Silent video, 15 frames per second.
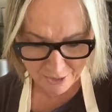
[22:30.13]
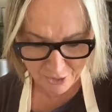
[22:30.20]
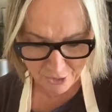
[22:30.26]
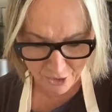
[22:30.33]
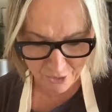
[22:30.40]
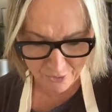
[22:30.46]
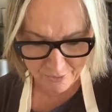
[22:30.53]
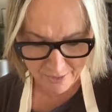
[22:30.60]
You
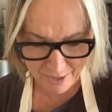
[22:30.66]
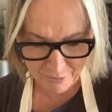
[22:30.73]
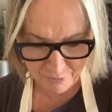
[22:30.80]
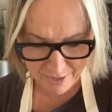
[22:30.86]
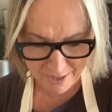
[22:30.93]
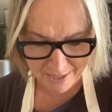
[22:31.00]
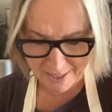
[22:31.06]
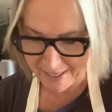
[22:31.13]
know, they
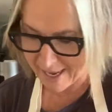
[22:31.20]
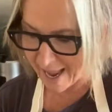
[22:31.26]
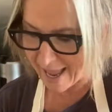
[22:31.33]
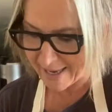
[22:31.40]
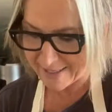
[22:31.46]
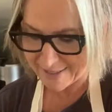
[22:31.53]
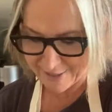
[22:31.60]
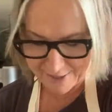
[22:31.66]
really
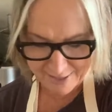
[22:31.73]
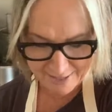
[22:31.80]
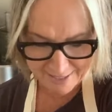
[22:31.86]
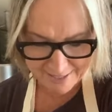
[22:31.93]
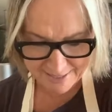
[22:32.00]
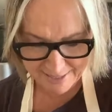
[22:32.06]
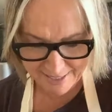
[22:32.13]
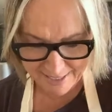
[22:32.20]
add to
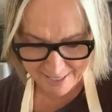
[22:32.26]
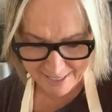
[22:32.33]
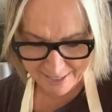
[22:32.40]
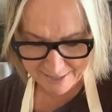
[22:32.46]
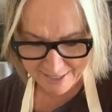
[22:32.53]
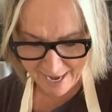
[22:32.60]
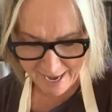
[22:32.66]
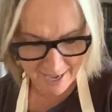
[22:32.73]
this,
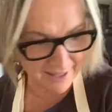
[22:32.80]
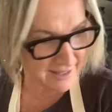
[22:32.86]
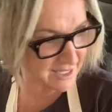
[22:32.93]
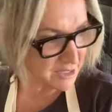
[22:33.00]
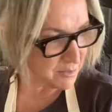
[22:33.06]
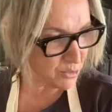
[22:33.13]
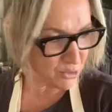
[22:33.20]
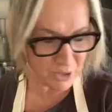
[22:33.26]
to how
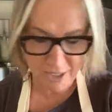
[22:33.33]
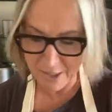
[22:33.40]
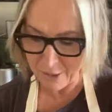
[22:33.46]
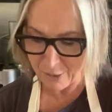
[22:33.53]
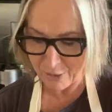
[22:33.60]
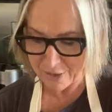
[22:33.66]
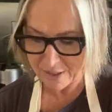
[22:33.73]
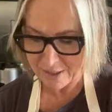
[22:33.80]
this pudding
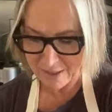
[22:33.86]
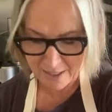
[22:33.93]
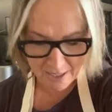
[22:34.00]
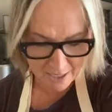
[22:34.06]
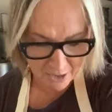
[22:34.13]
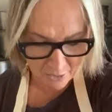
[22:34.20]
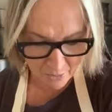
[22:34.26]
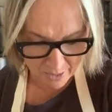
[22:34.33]
looks
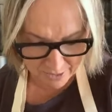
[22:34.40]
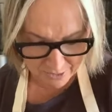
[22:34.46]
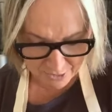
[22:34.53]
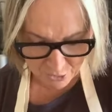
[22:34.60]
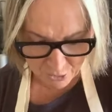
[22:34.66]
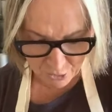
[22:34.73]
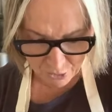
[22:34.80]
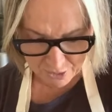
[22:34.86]
when
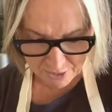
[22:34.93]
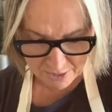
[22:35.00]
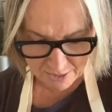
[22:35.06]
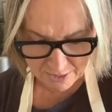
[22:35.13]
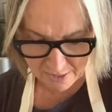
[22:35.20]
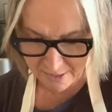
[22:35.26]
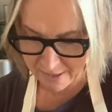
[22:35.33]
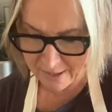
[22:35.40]
it's cooked.